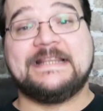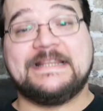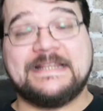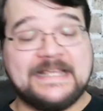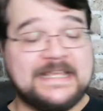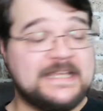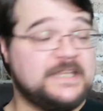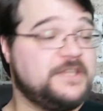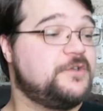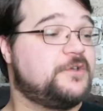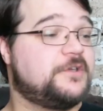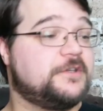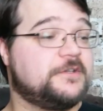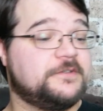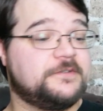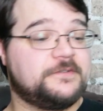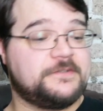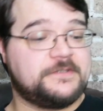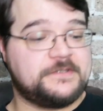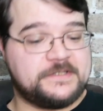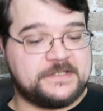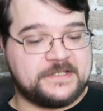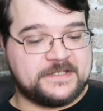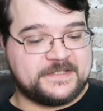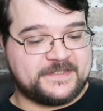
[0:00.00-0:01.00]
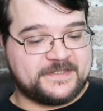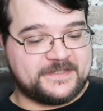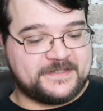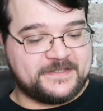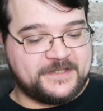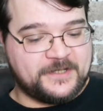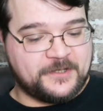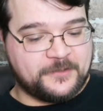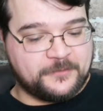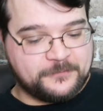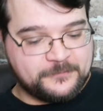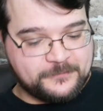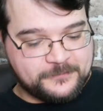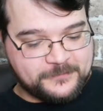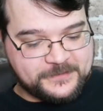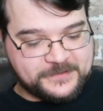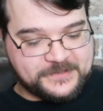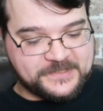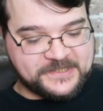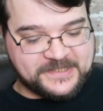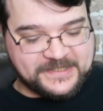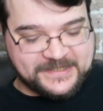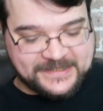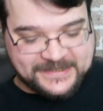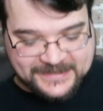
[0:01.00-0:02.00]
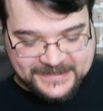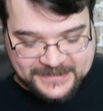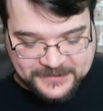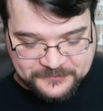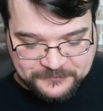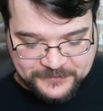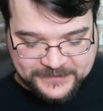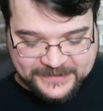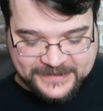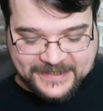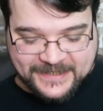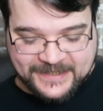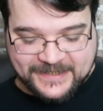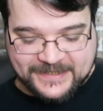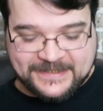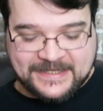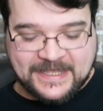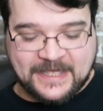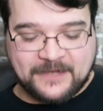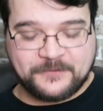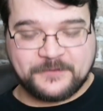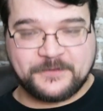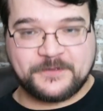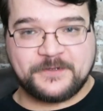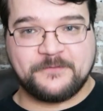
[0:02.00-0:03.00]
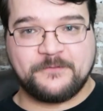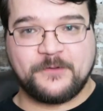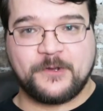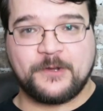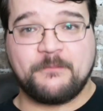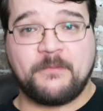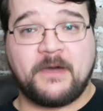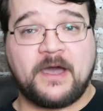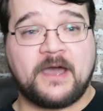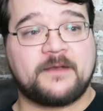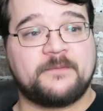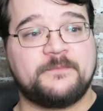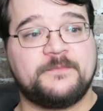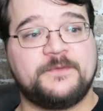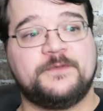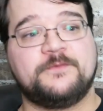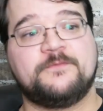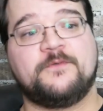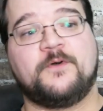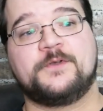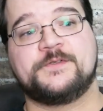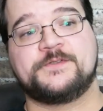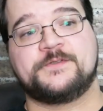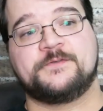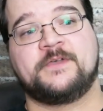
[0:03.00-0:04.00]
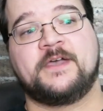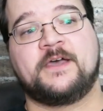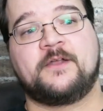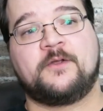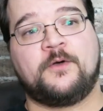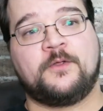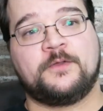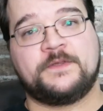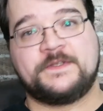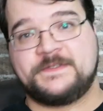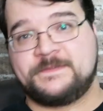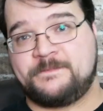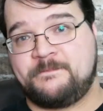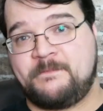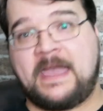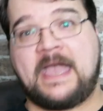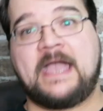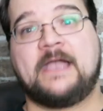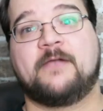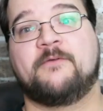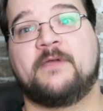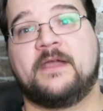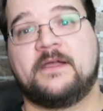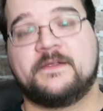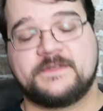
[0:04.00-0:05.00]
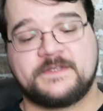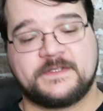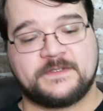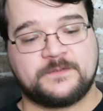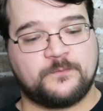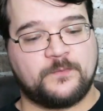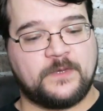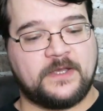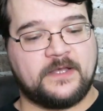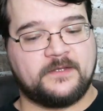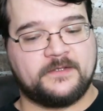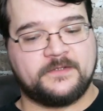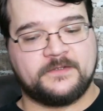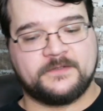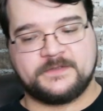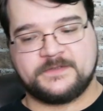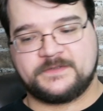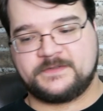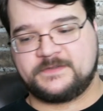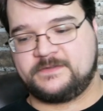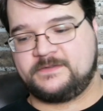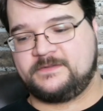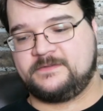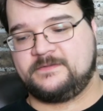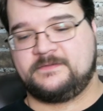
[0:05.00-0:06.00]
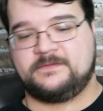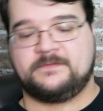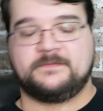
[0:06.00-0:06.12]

Then you can just, you know, to really get it down to the very bottom, you've also got all these backgrounds as well, and there's